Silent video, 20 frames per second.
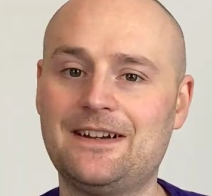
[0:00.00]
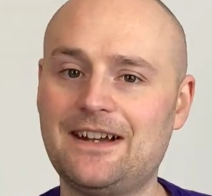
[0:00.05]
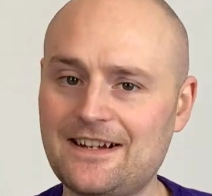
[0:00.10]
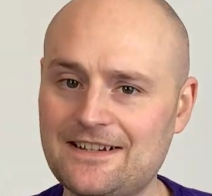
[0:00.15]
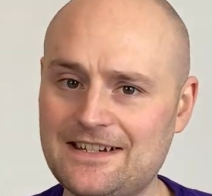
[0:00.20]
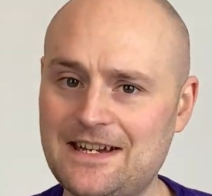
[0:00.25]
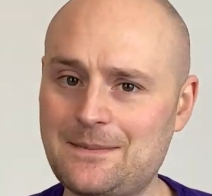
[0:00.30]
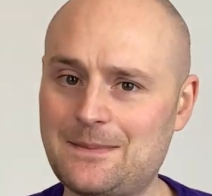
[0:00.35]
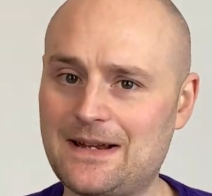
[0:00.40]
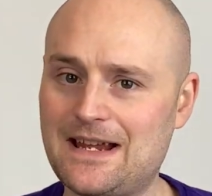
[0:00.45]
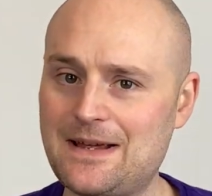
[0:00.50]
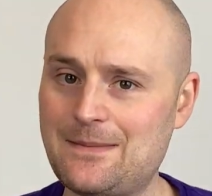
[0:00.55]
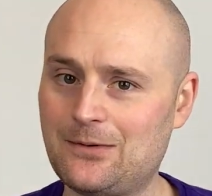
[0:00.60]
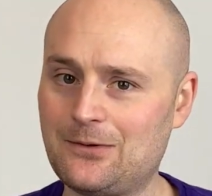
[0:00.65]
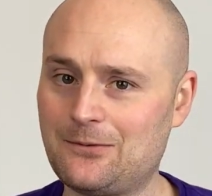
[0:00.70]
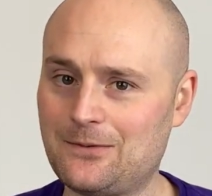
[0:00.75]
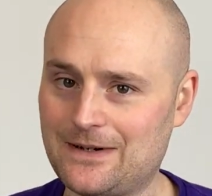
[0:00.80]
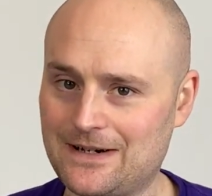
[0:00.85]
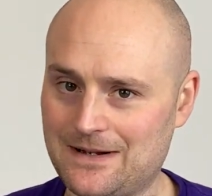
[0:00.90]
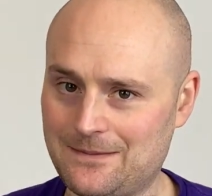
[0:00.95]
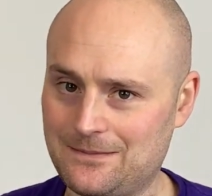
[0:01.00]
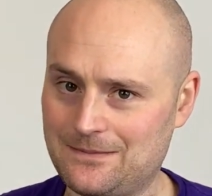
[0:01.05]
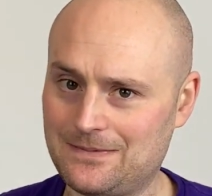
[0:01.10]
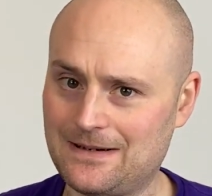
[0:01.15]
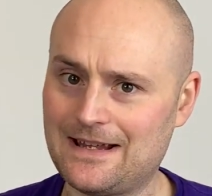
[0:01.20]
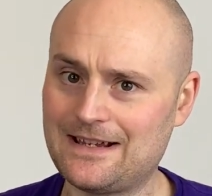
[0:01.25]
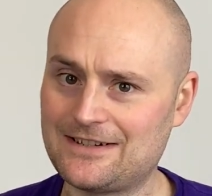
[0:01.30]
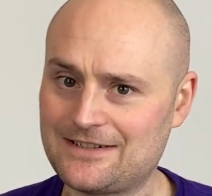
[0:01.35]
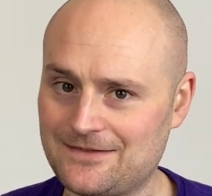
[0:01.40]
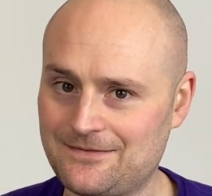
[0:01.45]
I say playable, when I'm
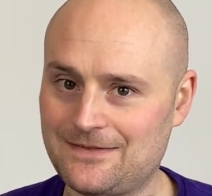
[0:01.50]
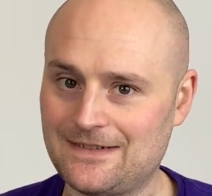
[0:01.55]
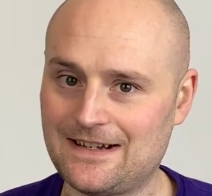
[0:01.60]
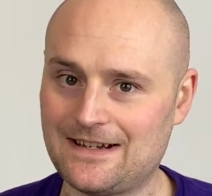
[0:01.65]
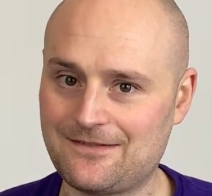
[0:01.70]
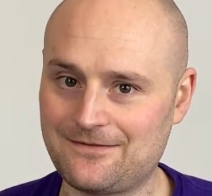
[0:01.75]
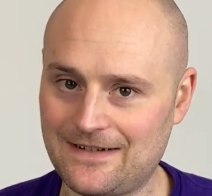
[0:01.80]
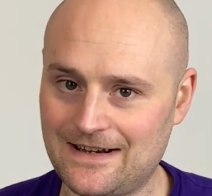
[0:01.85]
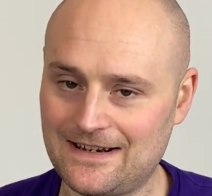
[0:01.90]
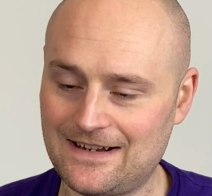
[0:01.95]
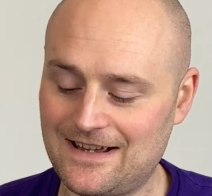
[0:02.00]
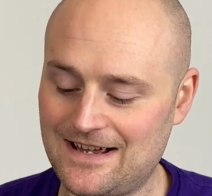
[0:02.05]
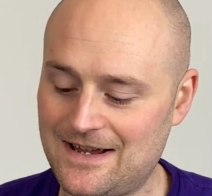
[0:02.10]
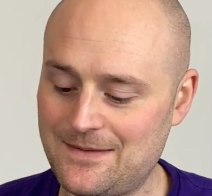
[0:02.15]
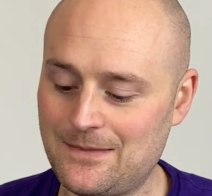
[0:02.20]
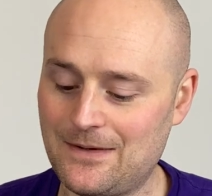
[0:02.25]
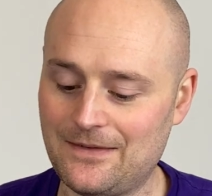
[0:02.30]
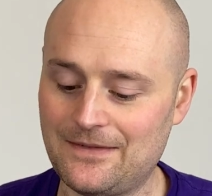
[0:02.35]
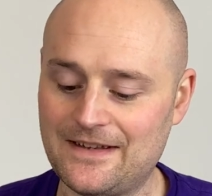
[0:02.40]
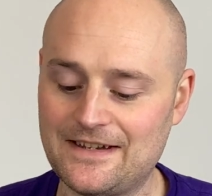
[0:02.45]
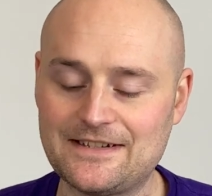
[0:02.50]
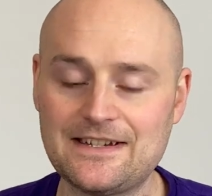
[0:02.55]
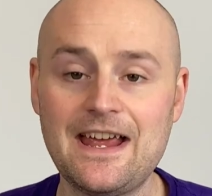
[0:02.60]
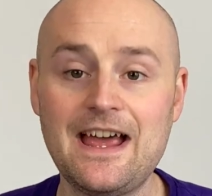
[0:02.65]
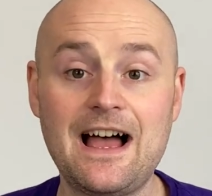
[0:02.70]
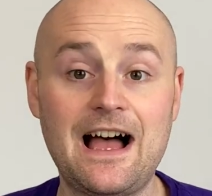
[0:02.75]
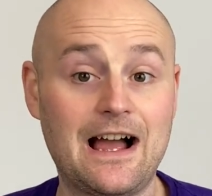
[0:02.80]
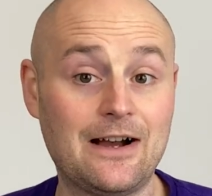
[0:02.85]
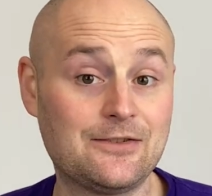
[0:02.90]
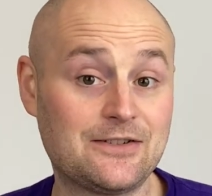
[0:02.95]
playing something like Valheim on this,
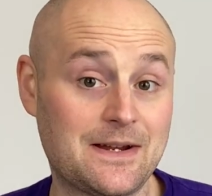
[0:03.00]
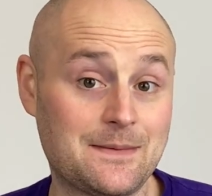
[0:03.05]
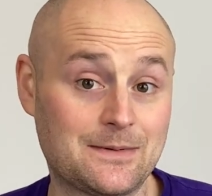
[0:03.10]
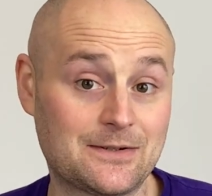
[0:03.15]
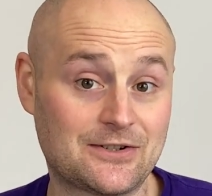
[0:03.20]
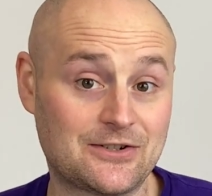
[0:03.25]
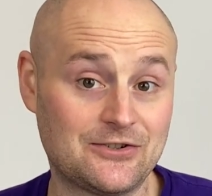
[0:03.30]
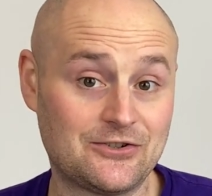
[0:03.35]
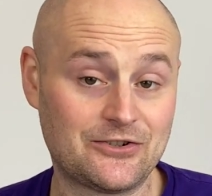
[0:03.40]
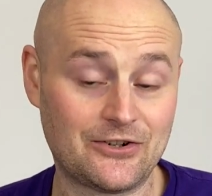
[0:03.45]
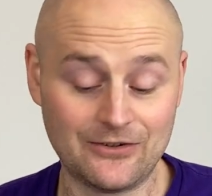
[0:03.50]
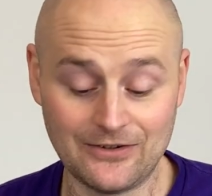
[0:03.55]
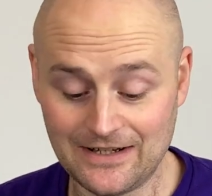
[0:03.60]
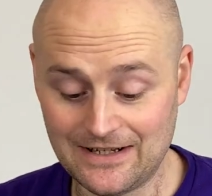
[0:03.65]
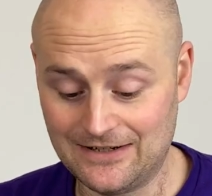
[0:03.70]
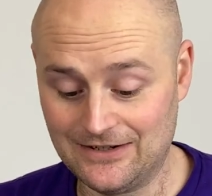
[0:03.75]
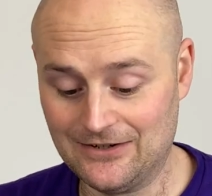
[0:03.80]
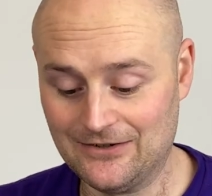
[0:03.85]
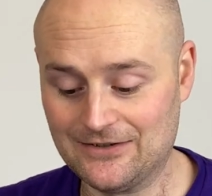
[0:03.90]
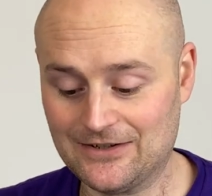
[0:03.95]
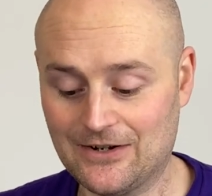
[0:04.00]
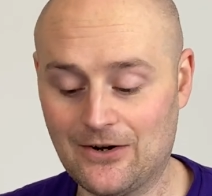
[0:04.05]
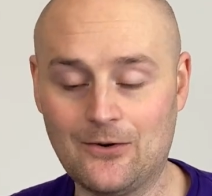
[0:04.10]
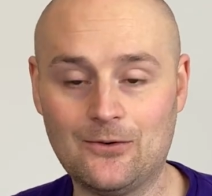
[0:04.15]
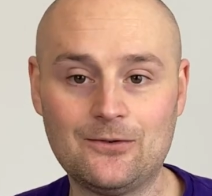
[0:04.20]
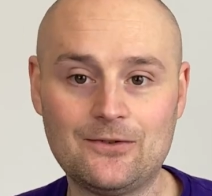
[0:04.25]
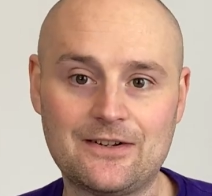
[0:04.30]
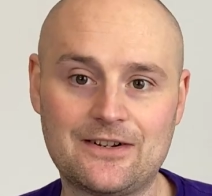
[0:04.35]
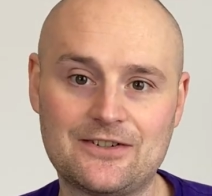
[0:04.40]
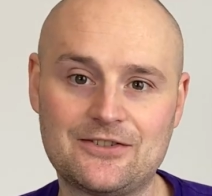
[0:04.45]
I was able to control it using
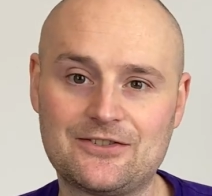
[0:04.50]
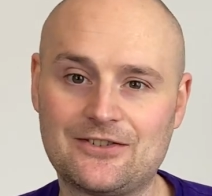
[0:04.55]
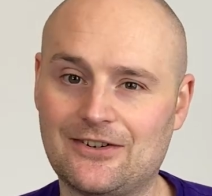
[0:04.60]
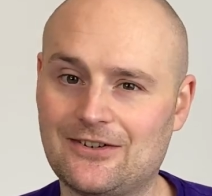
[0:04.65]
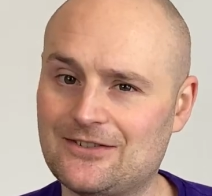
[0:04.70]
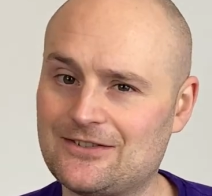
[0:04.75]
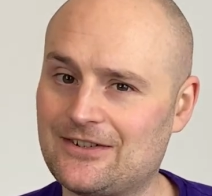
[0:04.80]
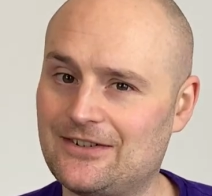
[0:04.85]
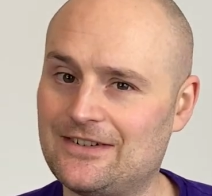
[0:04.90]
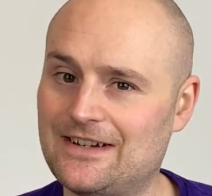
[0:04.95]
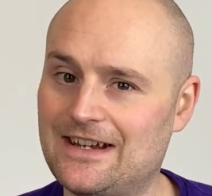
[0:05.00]
all the controls on